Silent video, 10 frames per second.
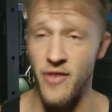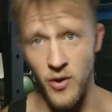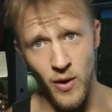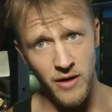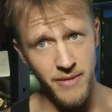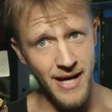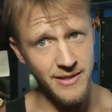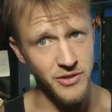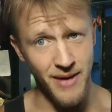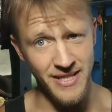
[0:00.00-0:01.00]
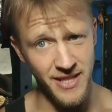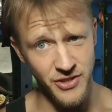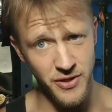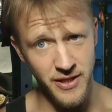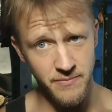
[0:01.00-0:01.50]
there and welcome back to Mad Titan
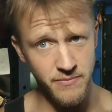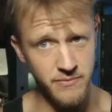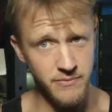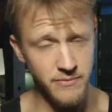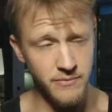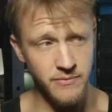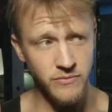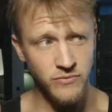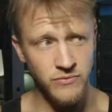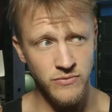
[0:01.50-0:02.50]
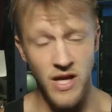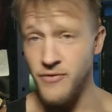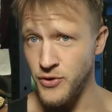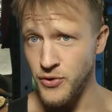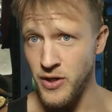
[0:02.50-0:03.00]
Training.
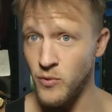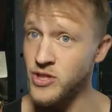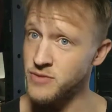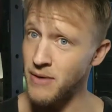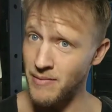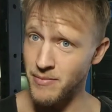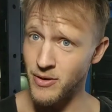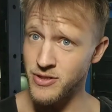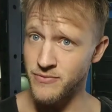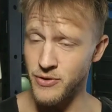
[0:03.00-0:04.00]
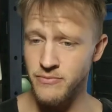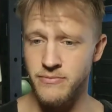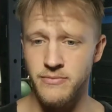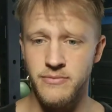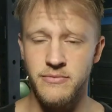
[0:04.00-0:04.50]
If you're new here, which is probably most of you,
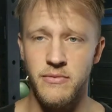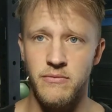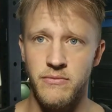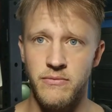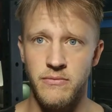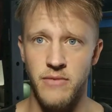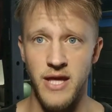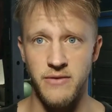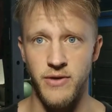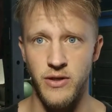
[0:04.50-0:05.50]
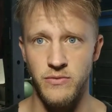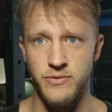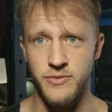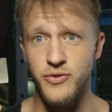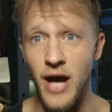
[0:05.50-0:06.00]
like the video,
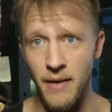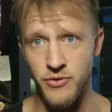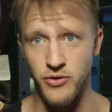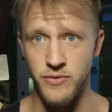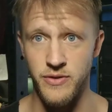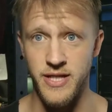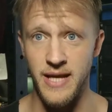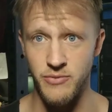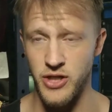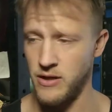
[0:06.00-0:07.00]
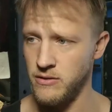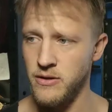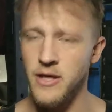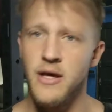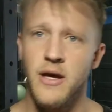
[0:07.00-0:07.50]
subscribe to the damn channel,
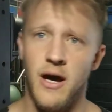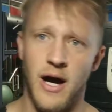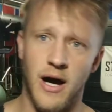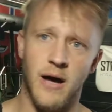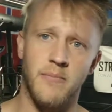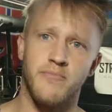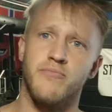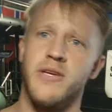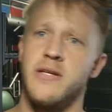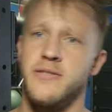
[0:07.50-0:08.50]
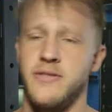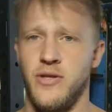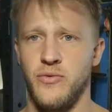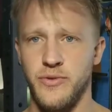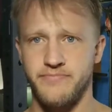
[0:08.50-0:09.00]
um, because you
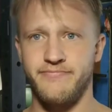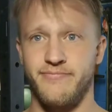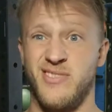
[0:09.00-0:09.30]
know we're